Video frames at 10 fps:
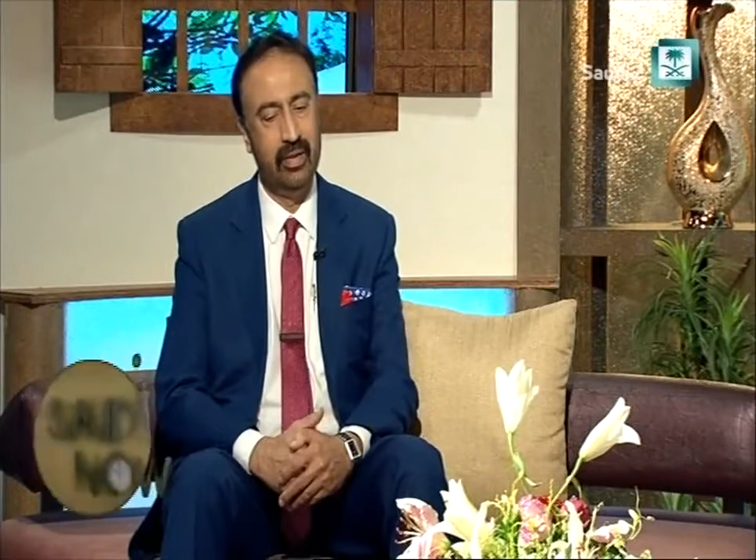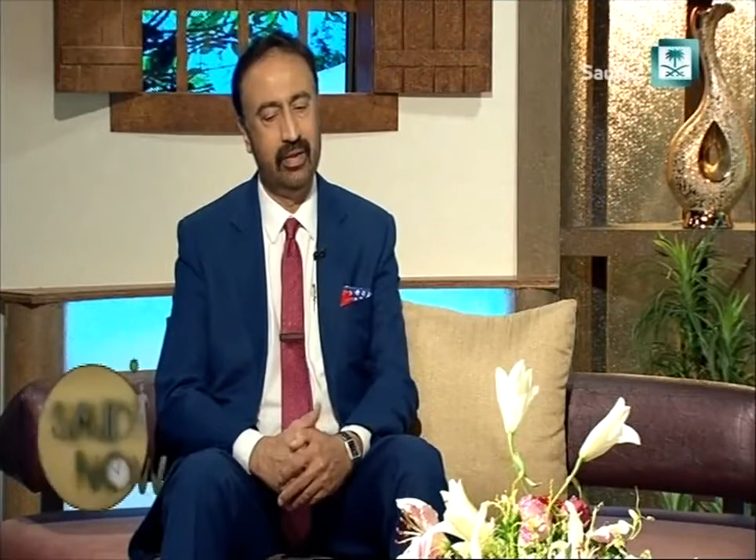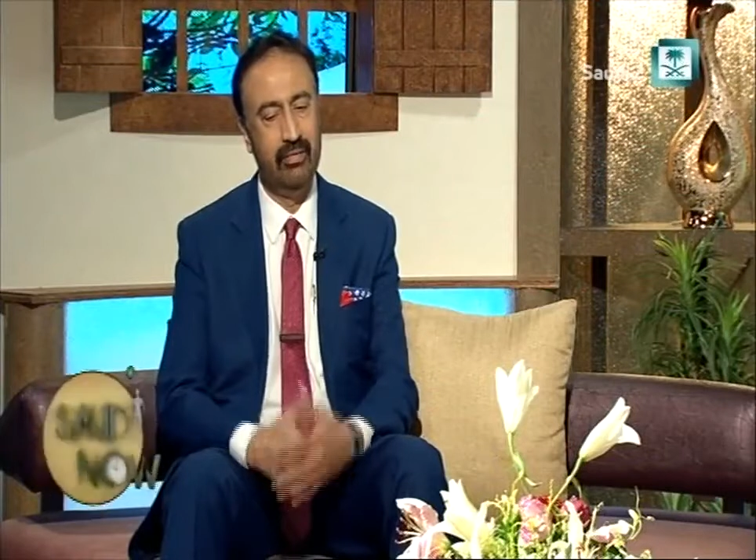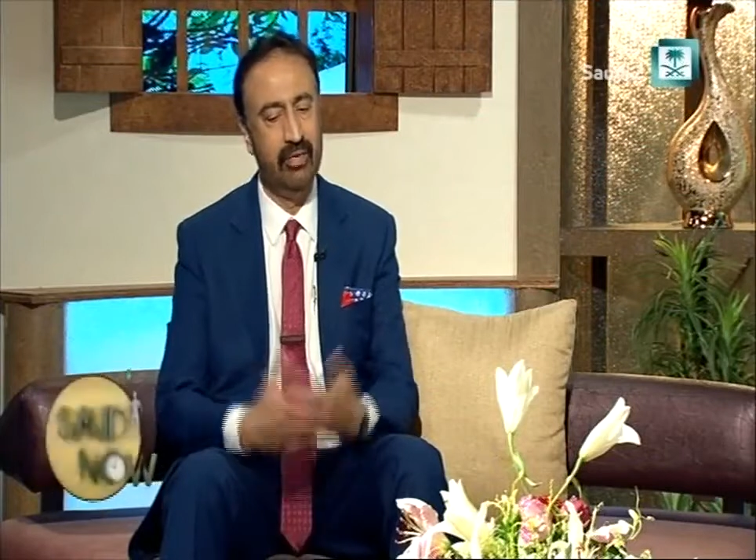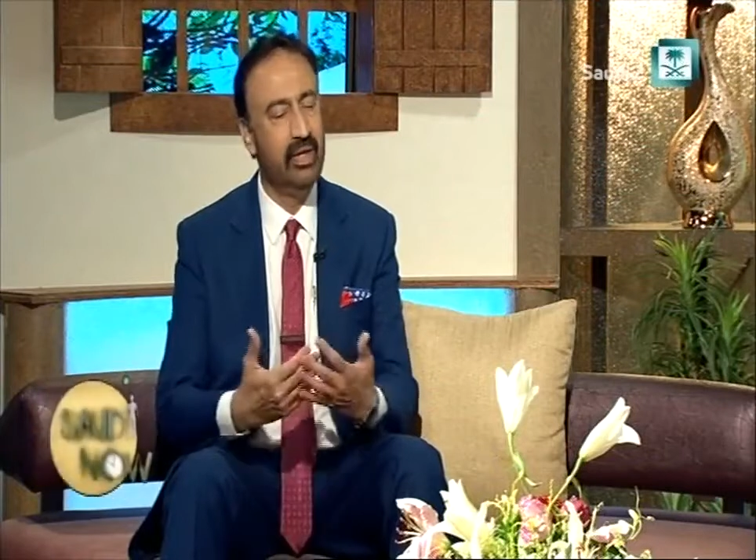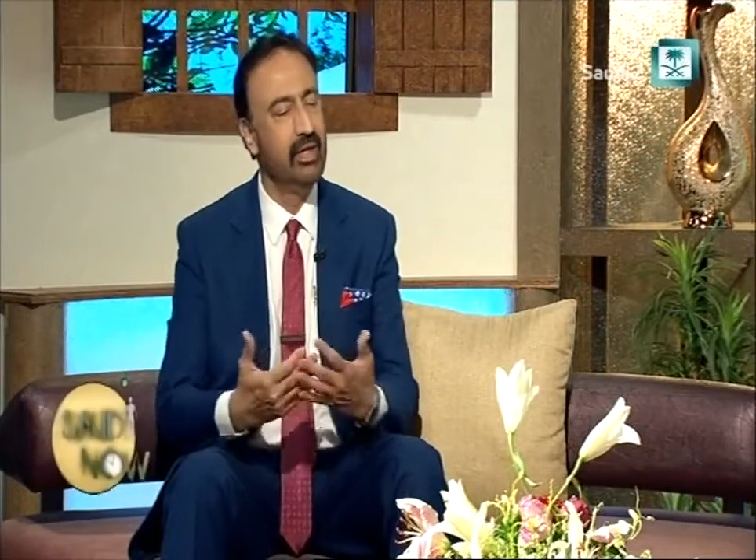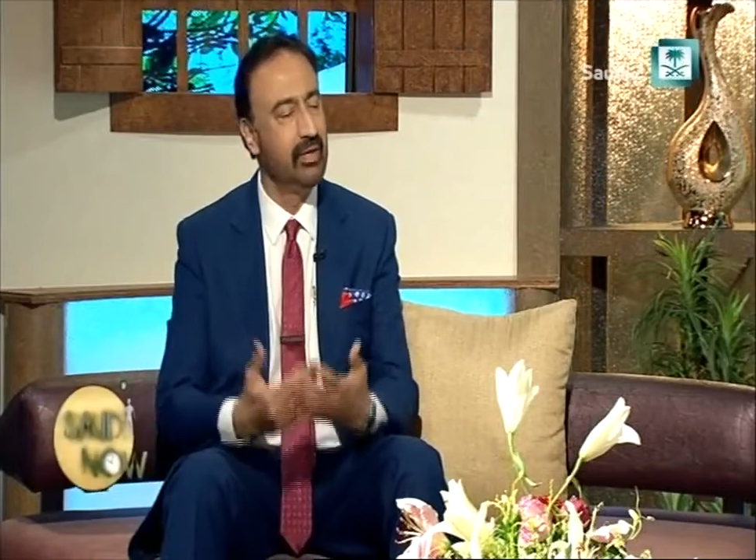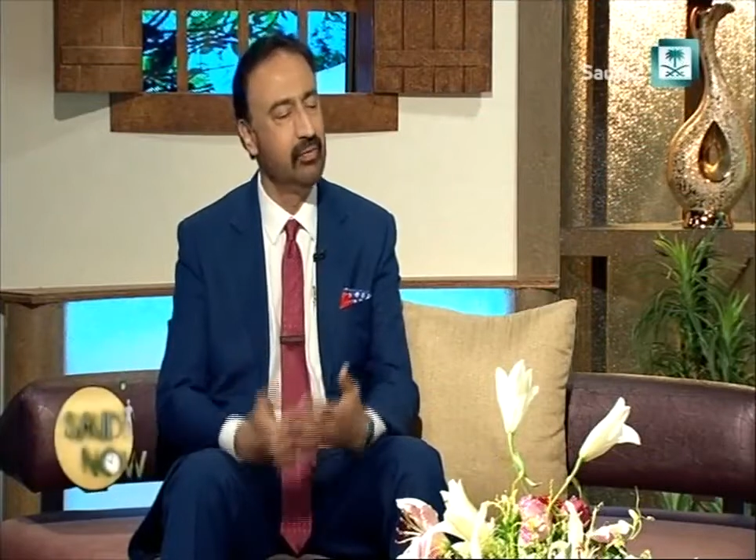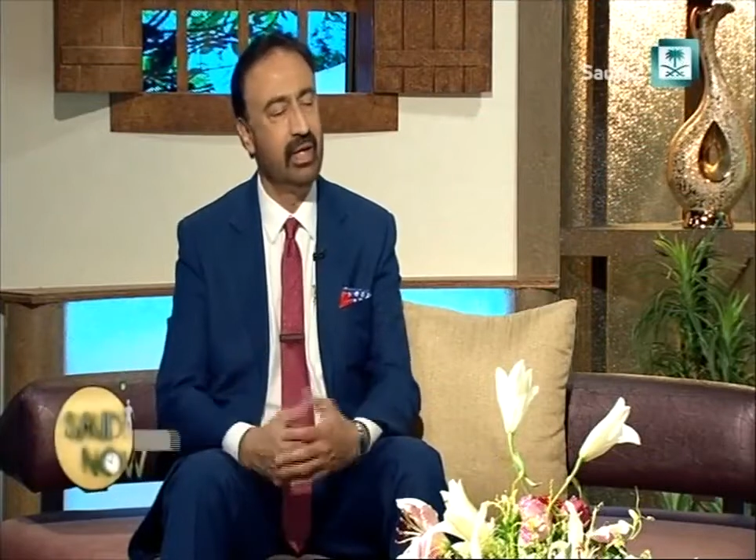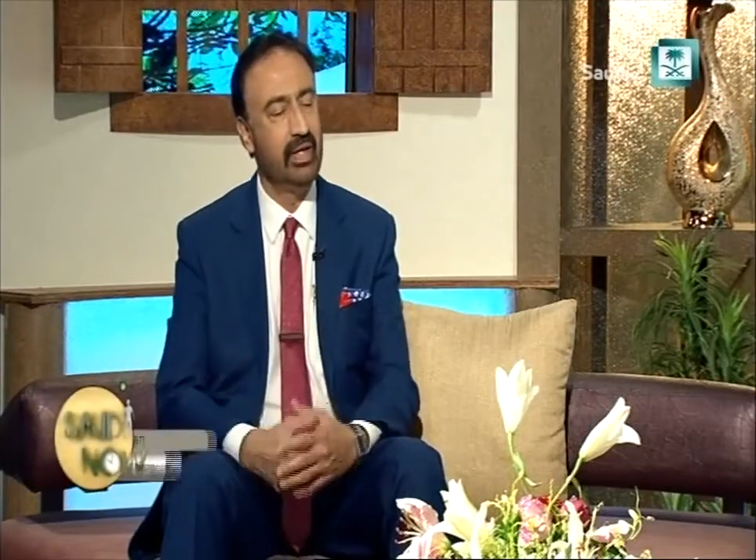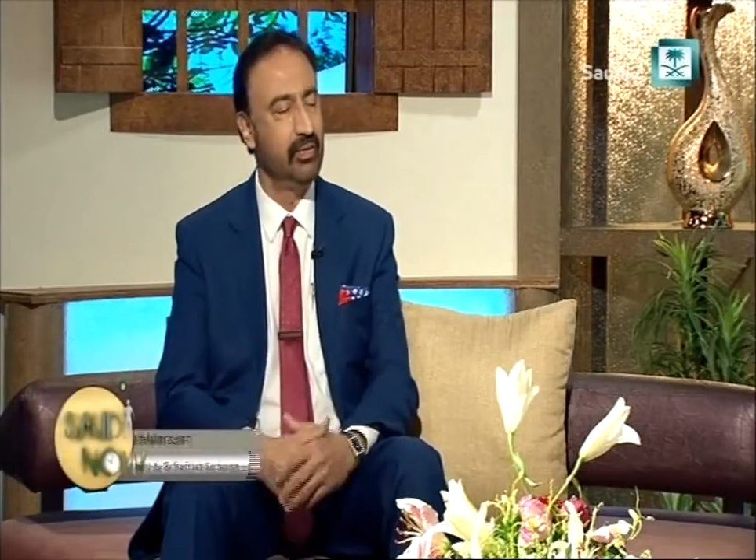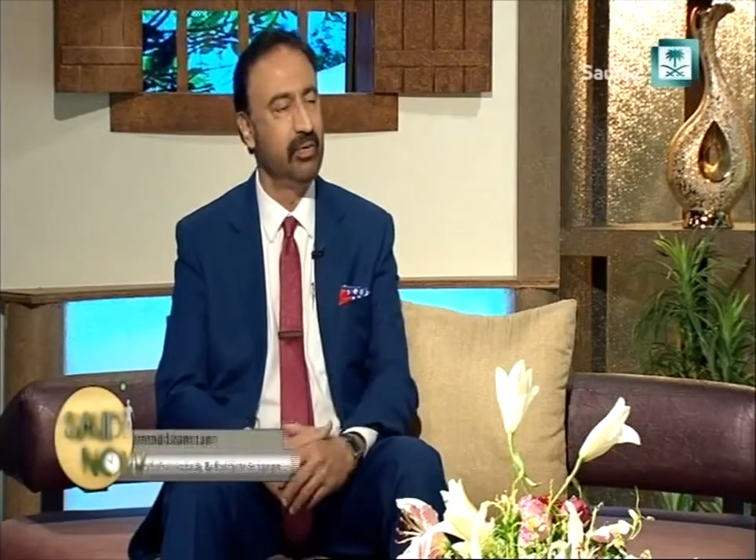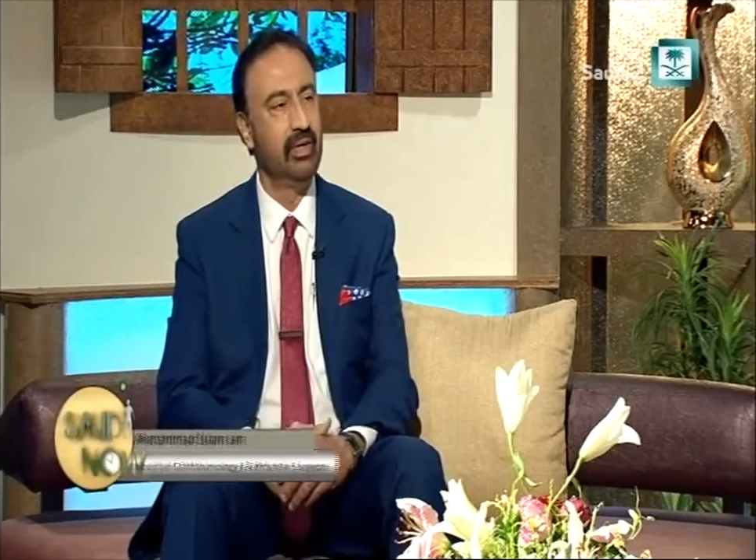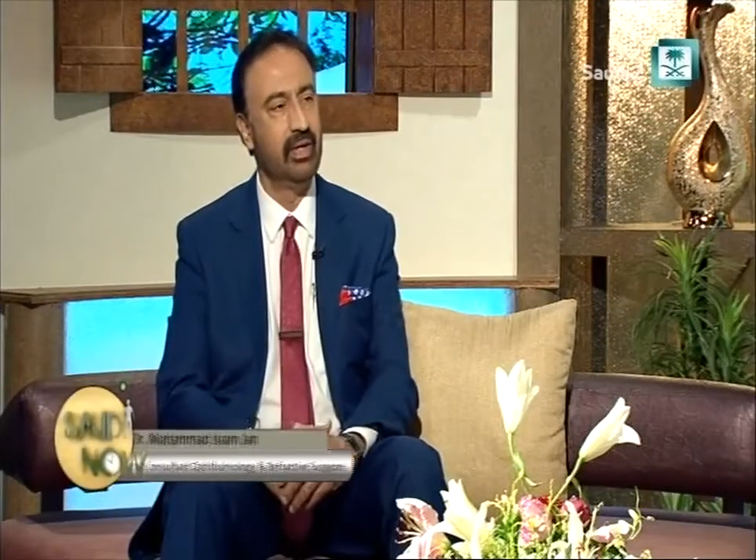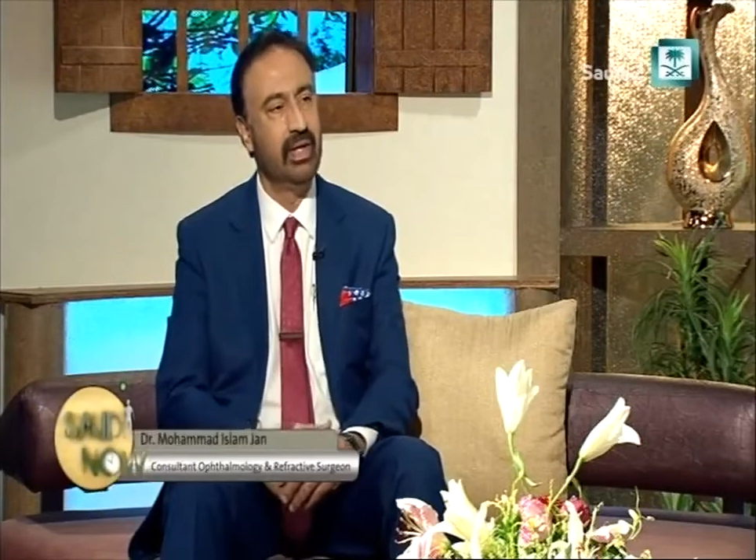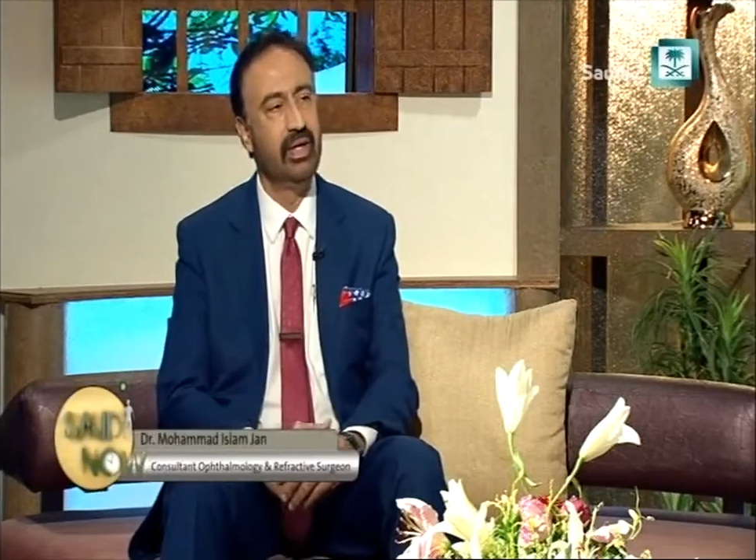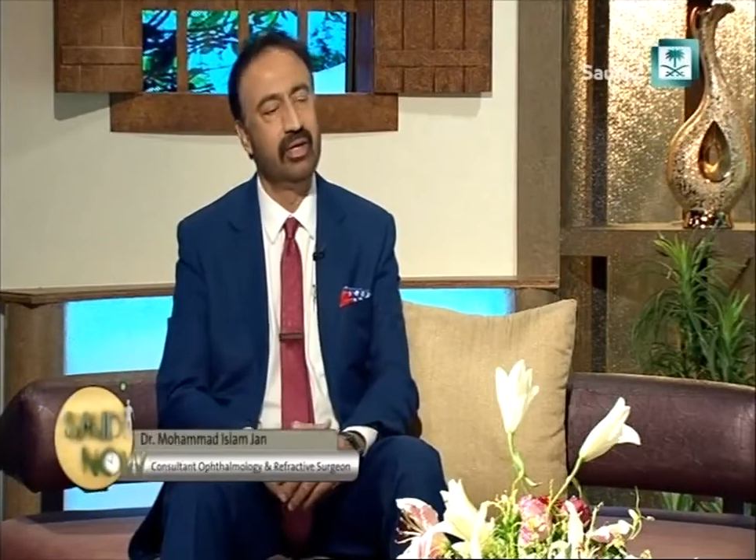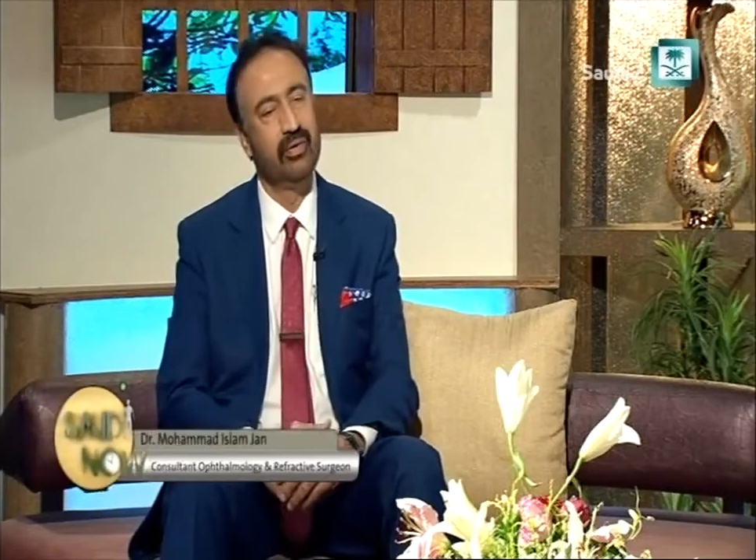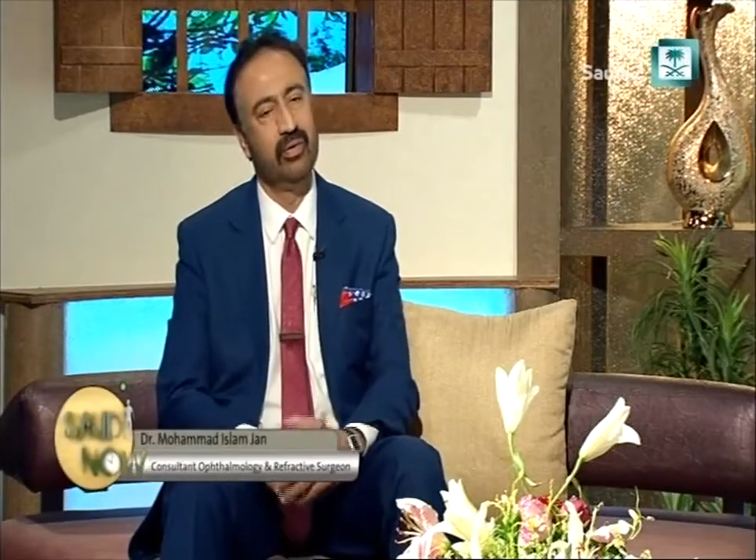reading while you are lying